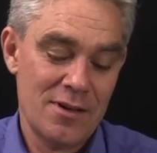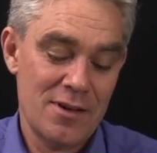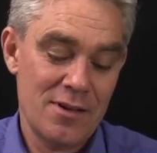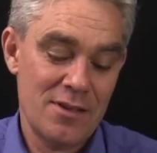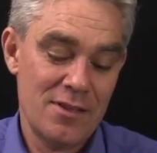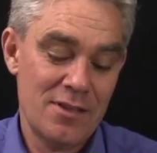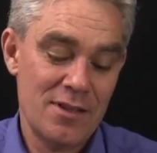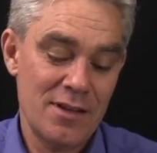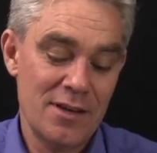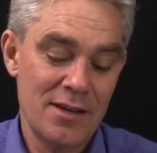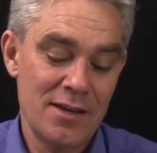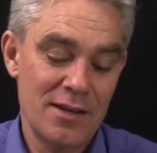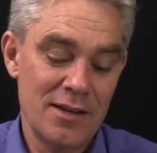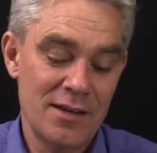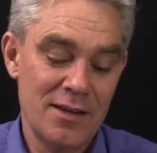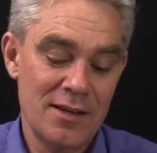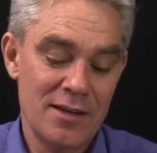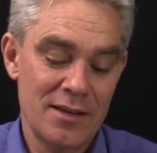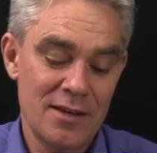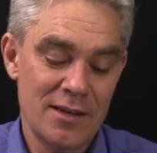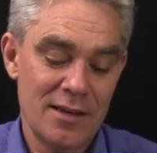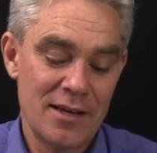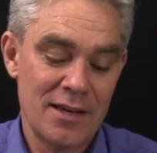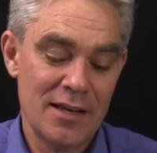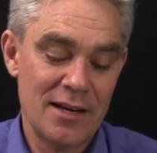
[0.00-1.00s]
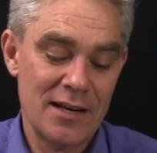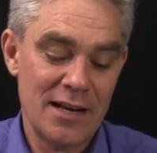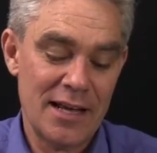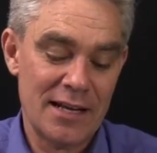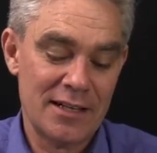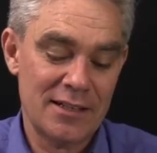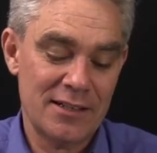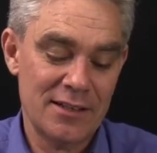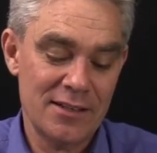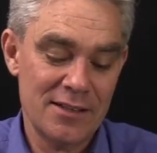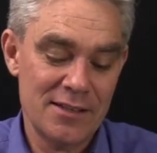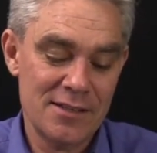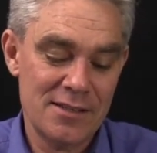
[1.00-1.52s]
the
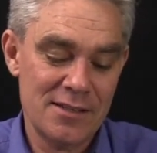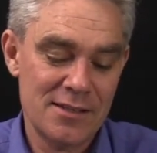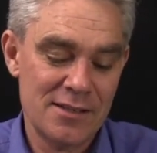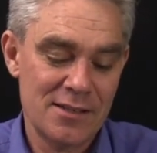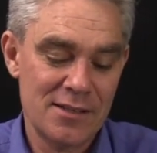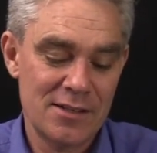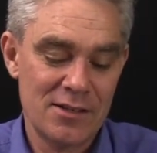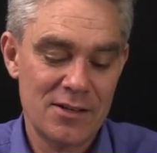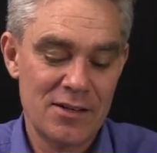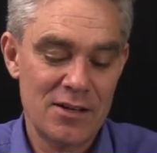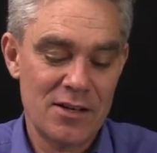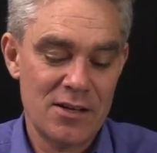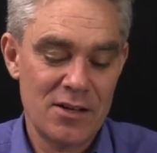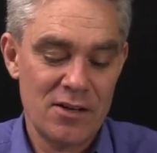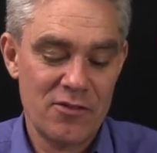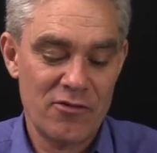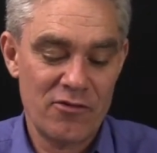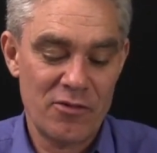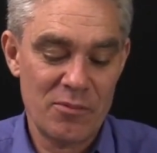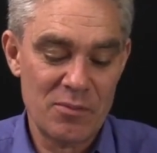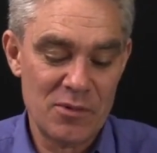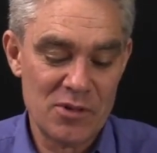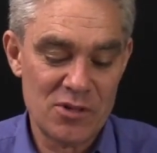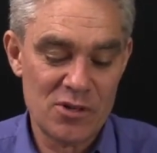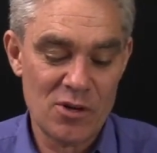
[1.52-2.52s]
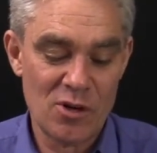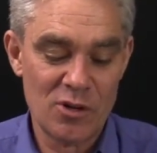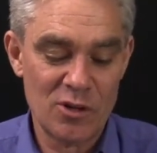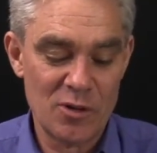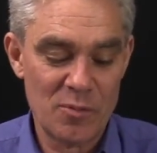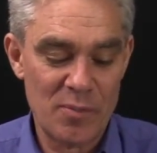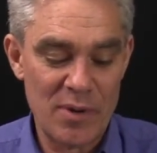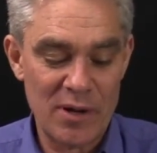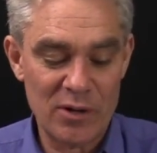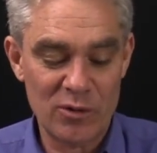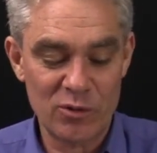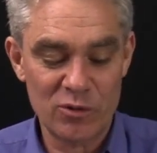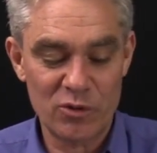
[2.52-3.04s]
connectors from the solar
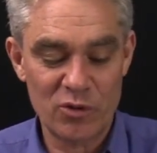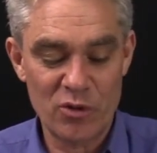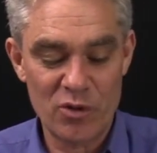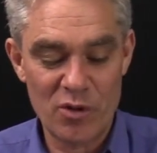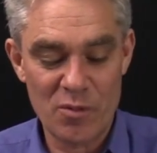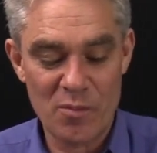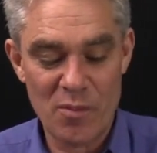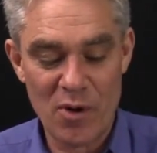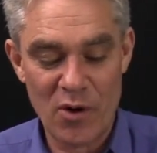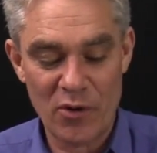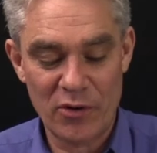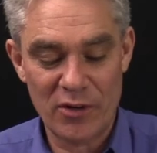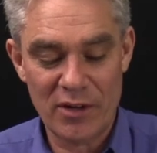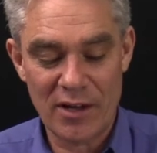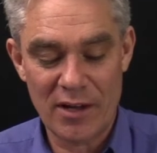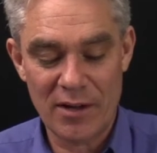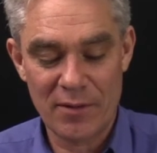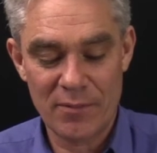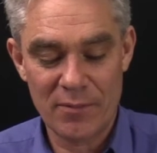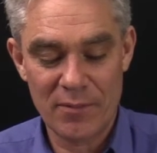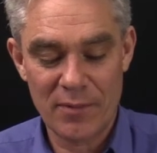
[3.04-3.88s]
panel to the motor.